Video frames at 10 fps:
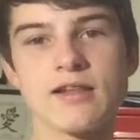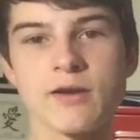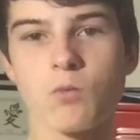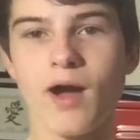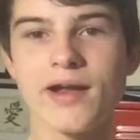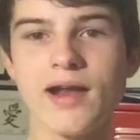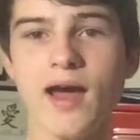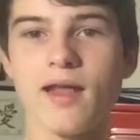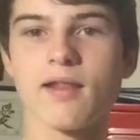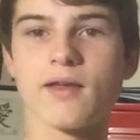like, why
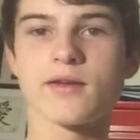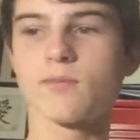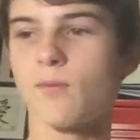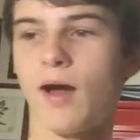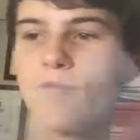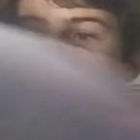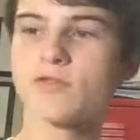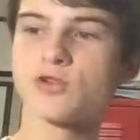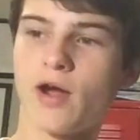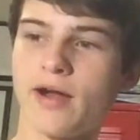not? Like, I've
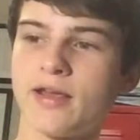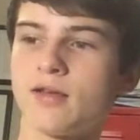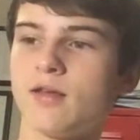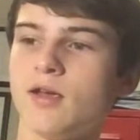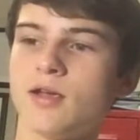never tried it.